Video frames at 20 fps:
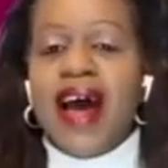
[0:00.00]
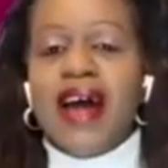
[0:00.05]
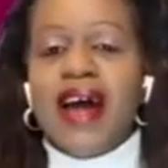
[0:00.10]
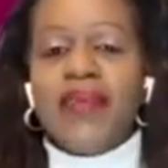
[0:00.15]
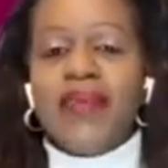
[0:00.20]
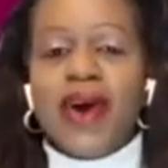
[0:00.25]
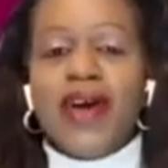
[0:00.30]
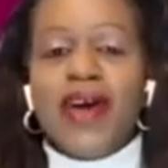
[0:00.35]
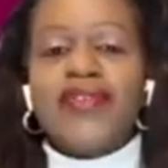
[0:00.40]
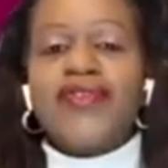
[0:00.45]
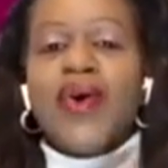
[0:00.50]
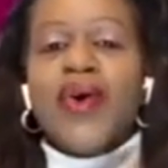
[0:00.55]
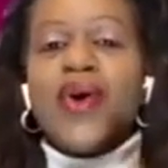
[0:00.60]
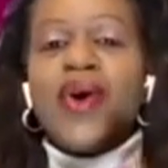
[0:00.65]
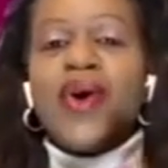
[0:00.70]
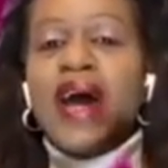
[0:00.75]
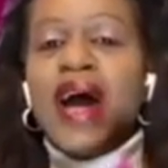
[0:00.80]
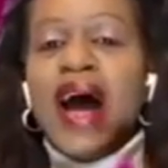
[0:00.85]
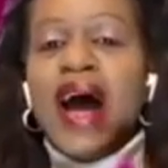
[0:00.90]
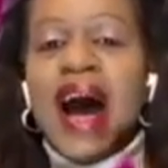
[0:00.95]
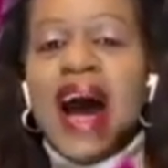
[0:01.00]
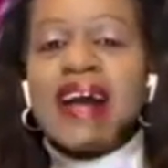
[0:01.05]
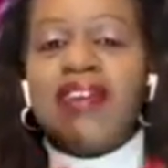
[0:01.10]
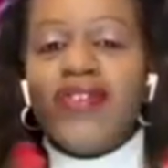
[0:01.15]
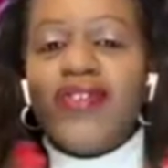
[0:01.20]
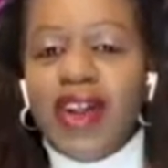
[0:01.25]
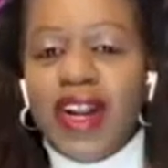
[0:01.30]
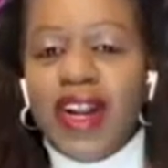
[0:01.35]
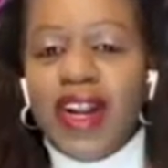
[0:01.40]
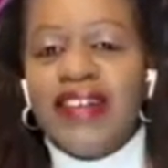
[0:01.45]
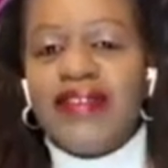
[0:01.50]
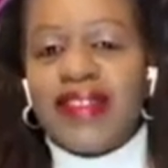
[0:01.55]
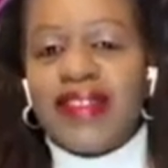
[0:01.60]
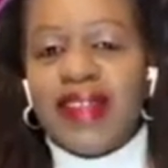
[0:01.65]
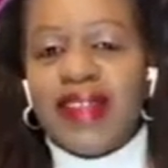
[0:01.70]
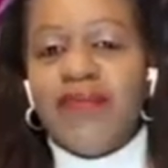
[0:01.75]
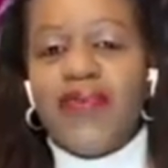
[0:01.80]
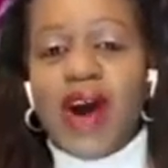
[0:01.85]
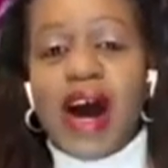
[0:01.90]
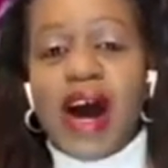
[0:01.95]
And we also acknowledge
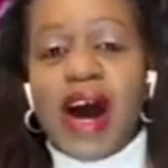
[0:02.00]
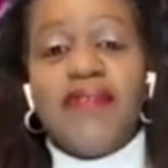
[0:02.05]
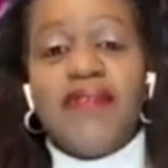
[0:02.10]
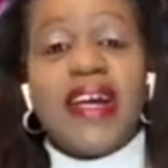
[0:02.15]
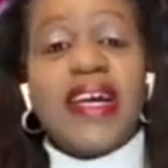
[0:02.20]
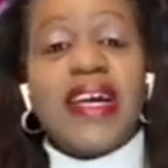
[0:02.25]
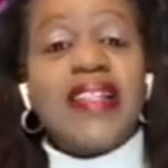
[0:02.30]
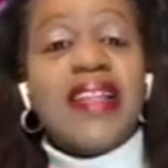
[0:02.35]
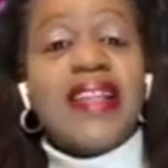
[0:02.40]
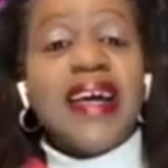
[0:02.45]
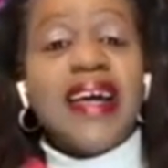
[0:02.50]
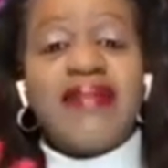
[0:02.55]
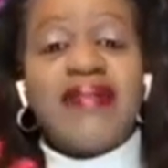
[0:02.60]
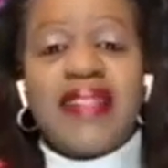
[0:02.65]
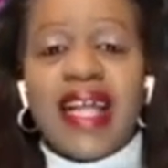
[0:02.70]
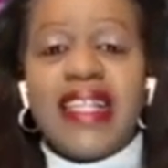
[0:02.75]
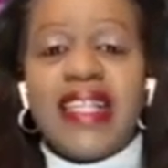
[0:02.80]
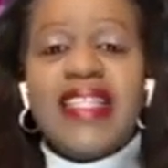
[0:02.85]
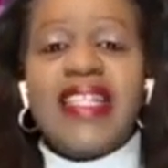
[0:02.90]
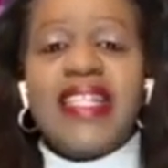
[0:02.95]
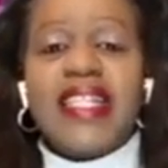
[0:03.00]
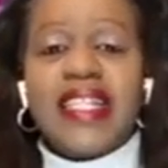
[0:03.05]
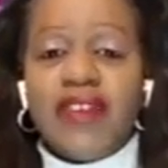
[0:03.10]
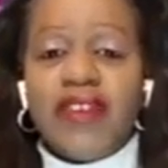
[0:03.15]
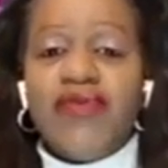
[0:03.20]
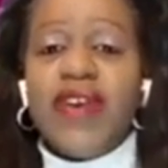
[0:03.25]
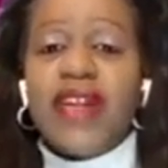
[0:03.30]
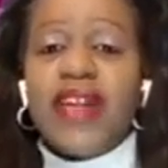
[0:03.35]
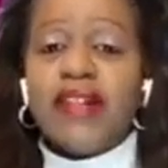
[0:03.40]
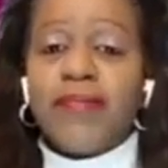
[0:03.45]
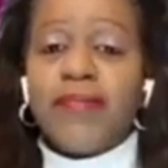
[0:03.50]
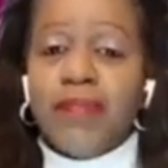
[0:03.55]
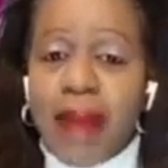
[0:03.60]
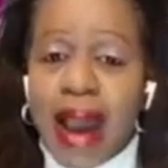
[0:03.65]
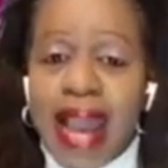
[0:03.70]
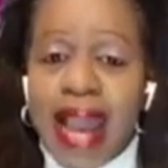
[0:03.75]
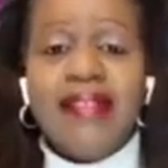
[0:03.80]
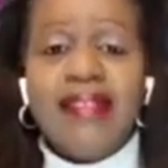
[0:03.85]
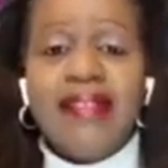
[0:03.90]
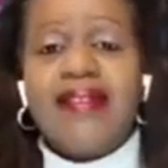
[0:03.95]
them for having a slightly different
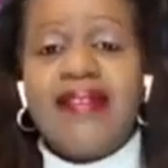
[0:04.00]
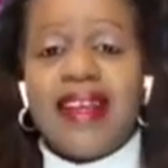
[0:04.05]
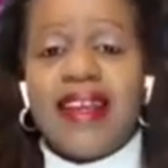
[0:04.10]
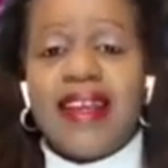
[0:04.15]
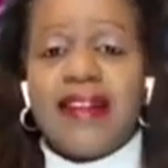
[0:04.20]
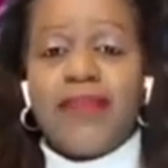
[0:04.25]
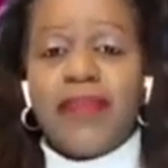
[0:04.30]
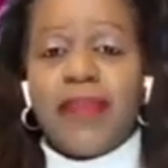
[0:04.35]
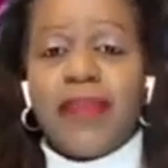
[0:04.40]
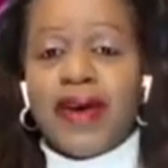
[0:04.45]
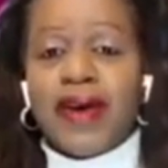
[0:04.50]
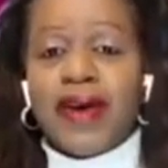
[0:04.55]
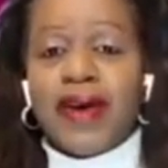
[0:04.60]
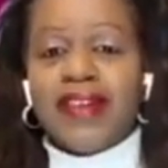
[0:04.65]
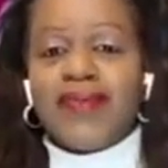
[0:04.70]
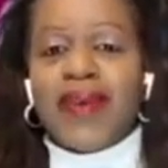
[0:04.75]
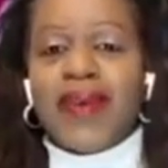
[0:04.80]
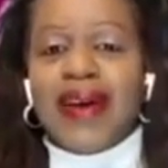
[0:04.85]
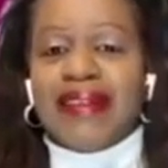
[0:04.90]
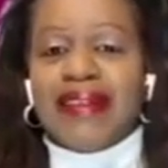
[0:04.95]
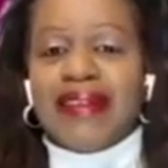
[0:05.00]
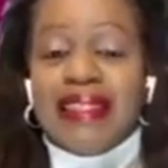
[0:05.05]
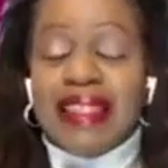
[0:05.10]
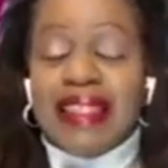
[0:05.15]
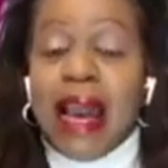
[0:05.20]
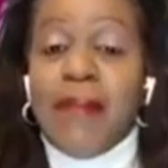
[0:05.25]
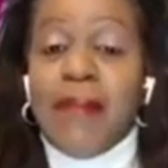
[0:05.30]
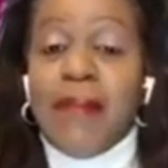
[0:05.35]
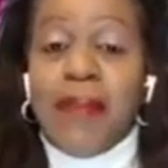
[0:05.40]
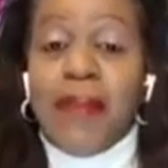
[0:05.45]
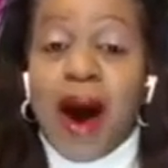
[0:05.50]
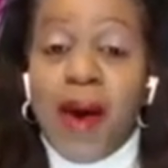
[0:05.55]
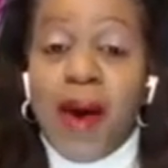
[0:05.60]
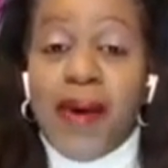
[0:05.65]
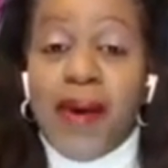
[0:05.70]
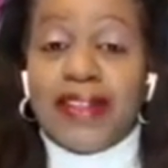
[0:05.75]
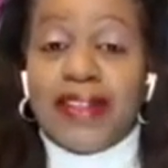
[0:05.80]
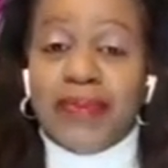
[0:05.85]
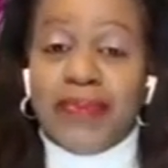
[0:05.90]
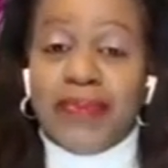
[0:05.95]
mindset, because it was in their
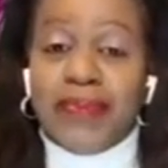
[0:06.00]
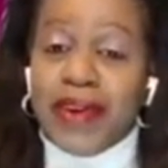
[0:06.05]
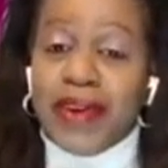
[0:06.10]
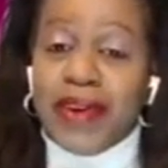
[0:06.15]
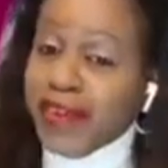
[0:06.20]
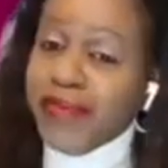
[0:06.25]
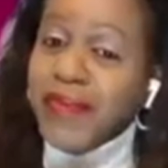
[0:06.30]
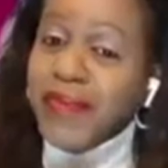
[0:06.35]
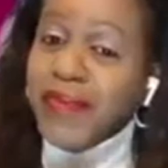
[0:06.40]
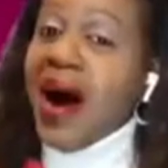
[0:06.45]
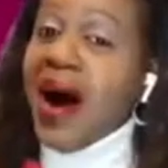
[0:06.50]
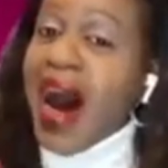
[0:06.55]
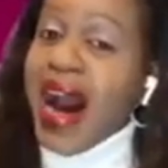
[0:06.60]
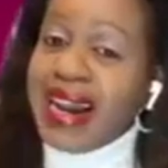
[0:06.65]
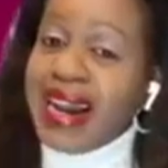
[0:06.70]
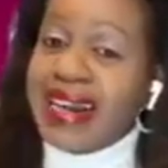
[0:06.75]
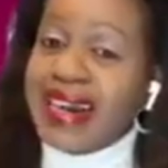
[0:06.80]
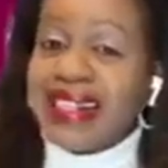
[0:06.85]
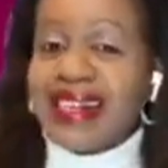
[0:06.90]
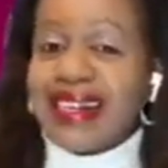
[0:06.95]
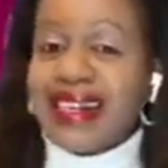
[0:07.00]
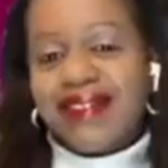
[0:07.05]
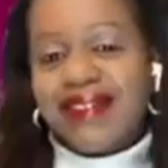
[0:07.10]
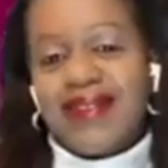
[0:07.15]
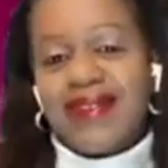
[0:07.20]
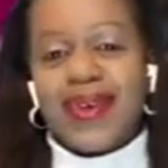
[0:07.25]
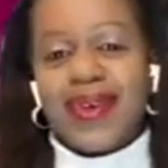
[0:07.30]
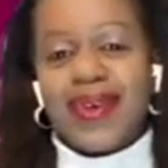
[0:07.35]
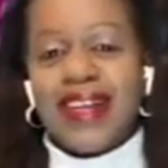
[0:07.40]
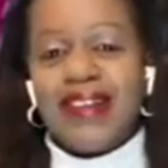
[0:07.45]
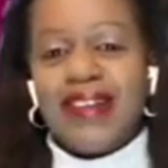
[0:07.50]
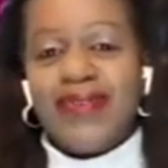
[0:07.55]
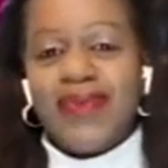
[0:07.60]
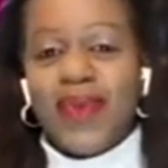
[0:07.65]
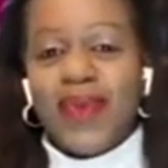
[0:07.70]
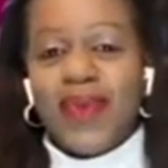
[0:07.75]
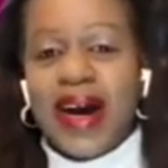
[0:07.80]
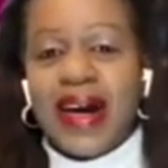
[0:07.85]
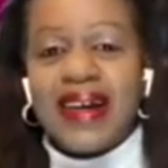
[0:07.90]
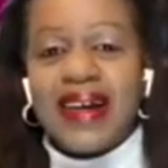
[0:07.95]
power to produce more architects looking
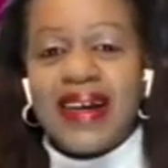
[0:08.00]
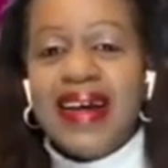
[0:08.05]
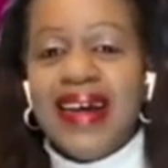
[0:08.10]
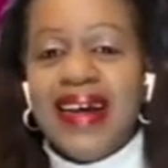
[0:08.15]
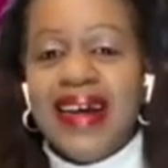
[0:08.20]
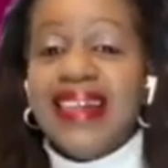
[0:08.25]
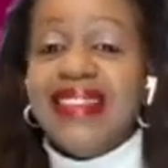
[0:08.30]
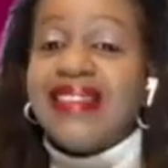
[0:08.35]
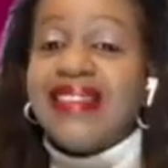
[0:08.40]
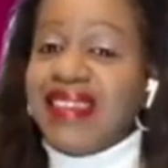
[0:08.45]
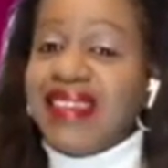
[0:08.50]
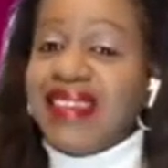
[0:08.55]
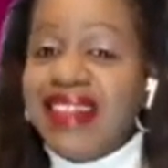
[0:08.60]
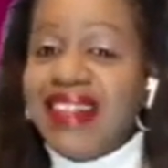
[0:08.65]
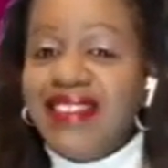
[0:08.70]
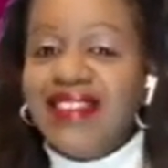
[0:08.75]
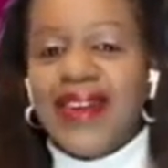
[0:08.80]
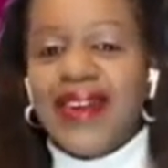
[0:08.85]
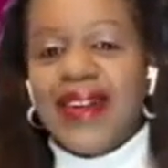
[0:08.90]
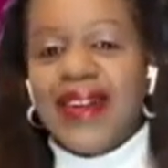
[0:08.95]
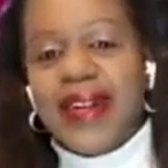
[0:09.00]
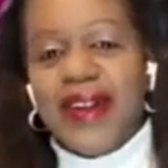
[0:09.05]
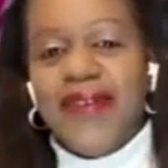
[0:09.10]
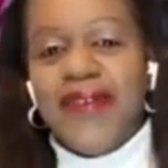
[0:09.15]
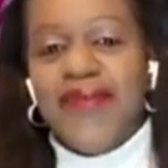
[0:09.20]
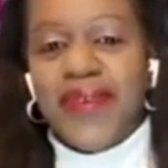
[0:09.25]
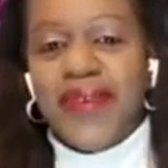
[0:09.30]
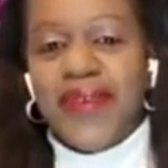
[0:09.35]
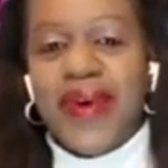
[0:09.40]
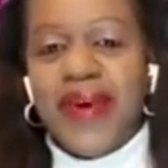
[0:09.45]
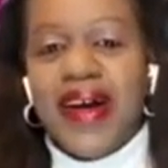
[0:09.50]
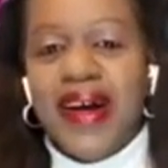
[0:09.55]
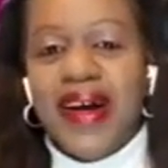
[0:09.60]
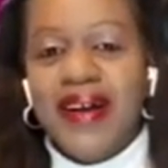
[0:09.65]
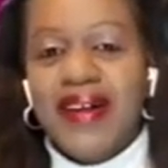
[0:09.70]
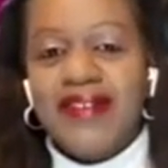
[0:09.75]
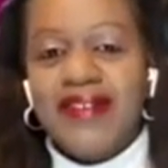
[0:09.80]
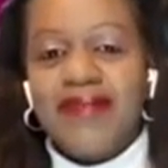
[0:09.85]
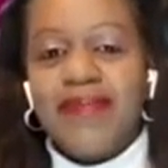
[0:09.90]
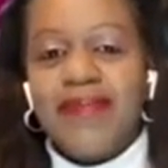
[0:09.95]
to work in Santon and everywhere
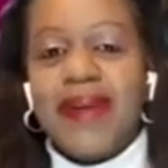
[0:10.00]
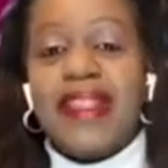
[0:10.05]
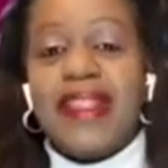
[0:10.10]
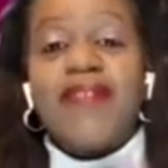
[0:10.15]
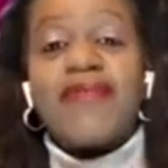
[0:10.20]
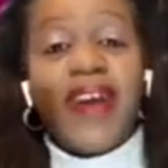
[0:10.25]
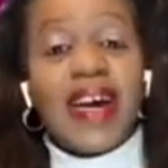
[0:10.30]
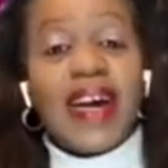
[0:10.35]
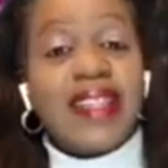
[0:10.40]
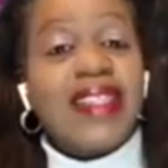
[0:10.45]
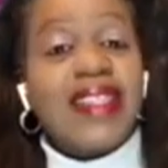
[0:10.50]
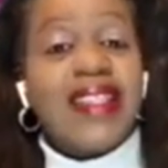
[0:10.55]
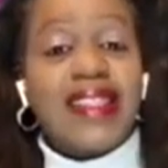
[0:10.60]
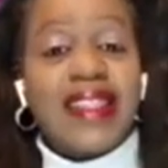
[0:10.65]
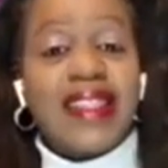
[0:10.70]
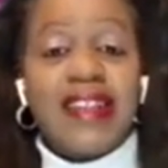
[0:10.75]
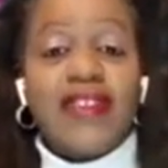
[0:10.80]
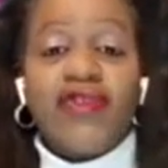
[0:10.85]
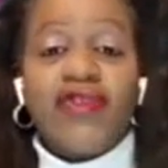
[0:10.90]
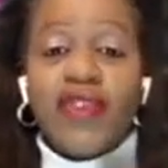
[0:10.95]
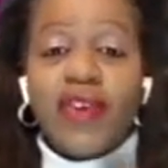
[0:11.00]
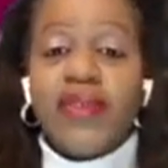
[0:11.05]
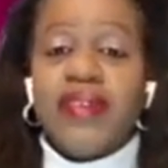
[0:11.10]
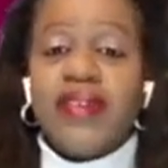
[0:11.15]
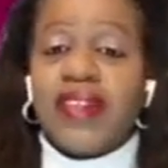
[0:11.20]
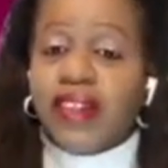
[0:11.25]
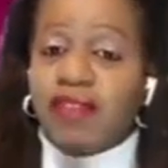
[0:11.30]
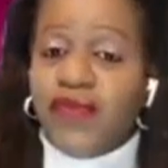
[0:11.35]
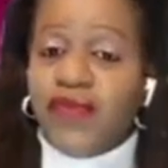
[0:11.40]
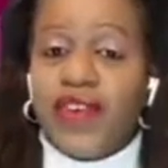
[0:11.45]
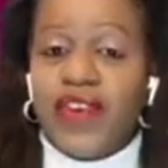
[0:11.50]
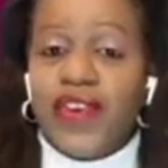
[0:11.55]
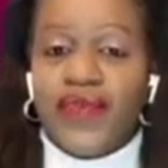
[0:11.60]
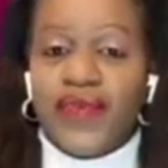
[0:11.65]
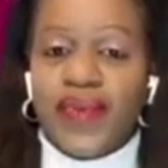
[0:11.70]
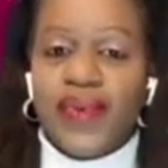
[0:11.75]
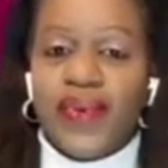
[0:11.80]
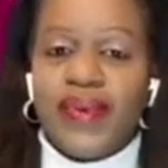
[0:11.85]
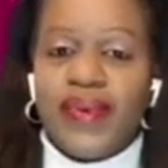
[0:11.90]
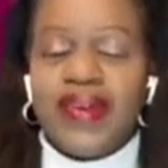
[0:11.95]
else. But the fact that they chose a
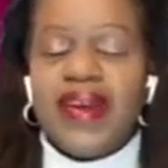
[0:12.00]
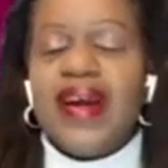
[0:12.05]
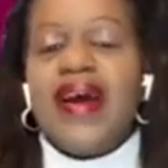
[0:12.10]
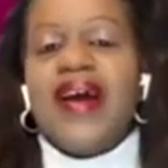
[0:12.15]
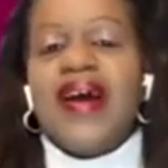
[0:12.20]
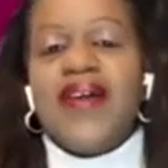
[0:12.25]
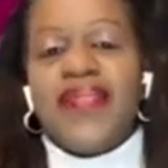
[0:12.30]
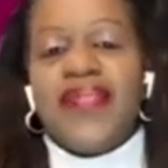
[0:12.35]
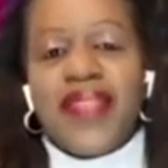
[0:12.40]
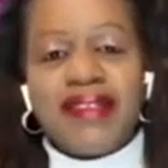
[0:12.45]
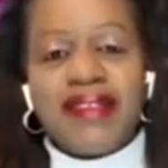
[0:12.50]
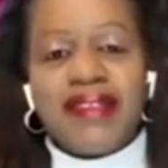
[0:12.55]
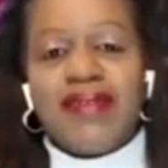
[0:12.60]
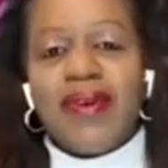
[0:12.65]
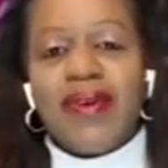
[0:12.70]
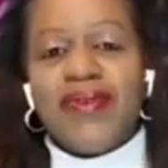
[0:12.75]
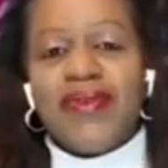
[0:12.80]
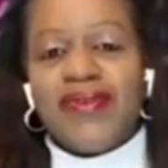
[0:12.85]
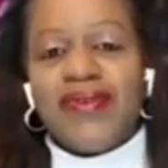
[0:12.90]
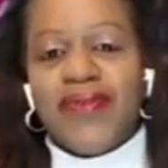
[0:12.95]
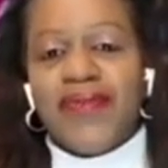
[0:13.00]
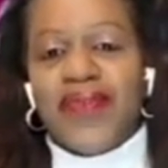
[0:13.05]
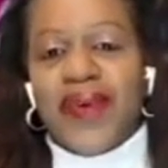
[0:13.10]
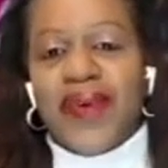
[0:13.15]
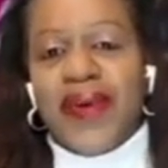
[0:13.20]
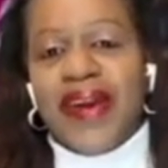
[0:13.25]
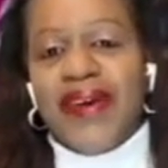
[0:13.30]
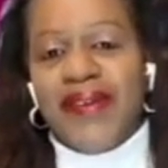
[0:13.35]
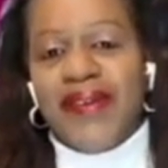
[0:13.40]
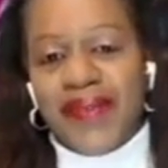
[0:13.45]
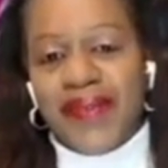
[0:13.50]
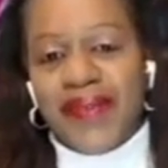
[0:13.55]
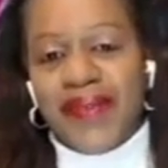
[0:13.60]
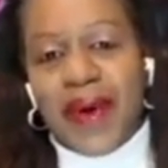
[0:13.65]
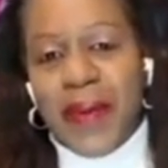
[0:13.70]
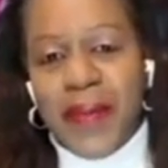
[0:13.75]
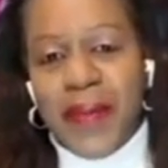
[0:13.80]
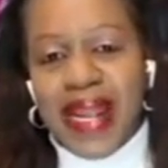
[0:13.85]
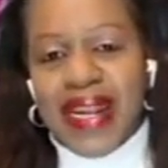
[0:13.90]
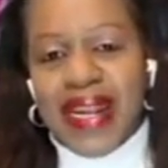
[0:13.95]
different route, that's also very
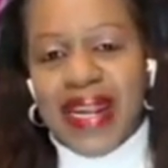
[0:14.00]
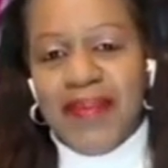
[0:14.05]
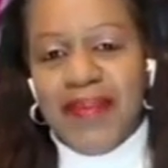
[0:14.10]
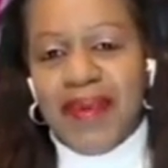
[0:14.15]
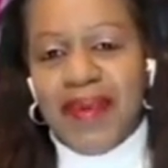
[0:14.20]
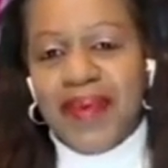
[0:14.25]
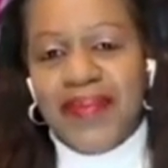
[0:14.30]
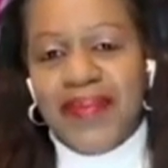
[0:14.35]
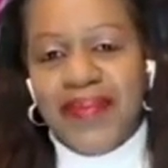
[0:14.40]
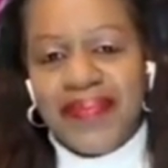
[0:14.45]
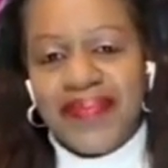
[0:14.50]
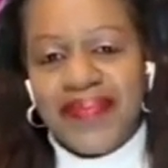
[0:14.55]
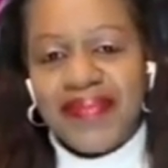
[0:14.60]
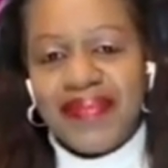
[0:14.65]
commendable.